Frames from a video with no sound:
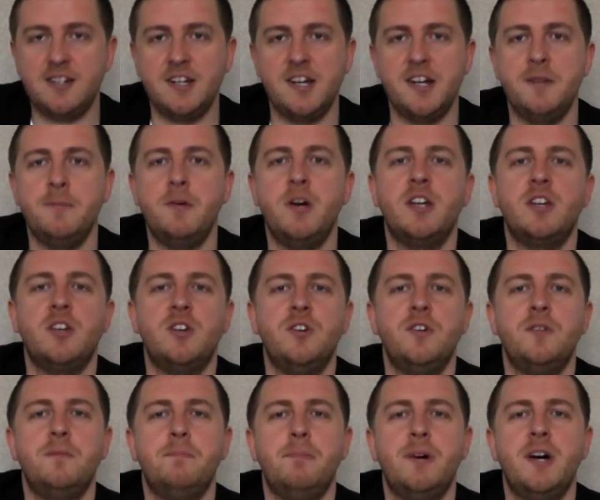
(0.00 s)
Dynamite,
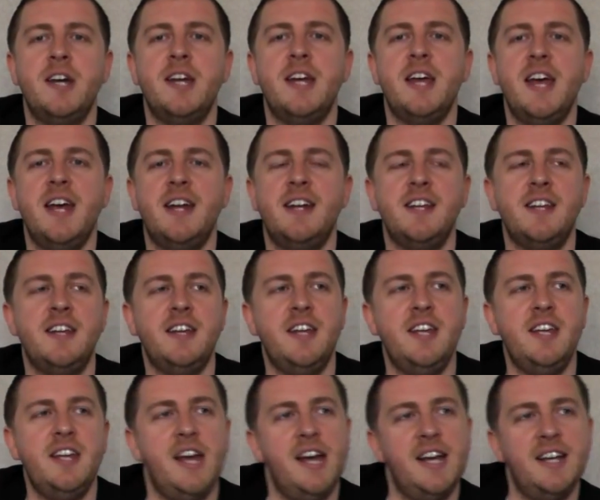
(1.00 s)
Goodbye, Eddie,
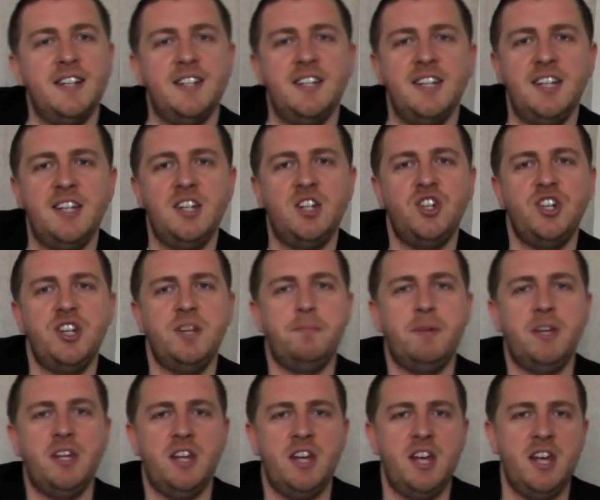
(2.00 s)
E, A, D, G,
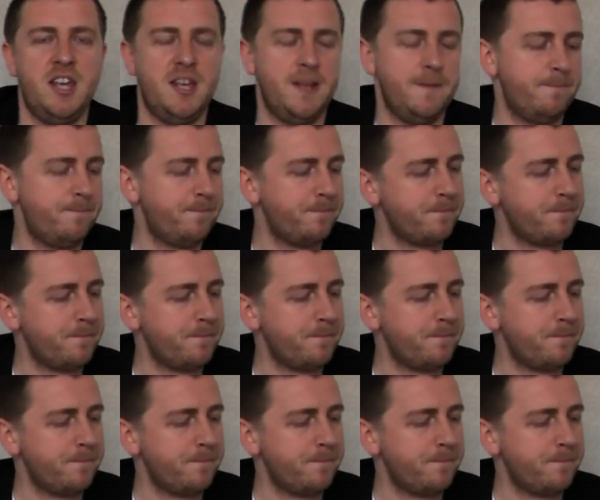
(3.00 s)
B, E.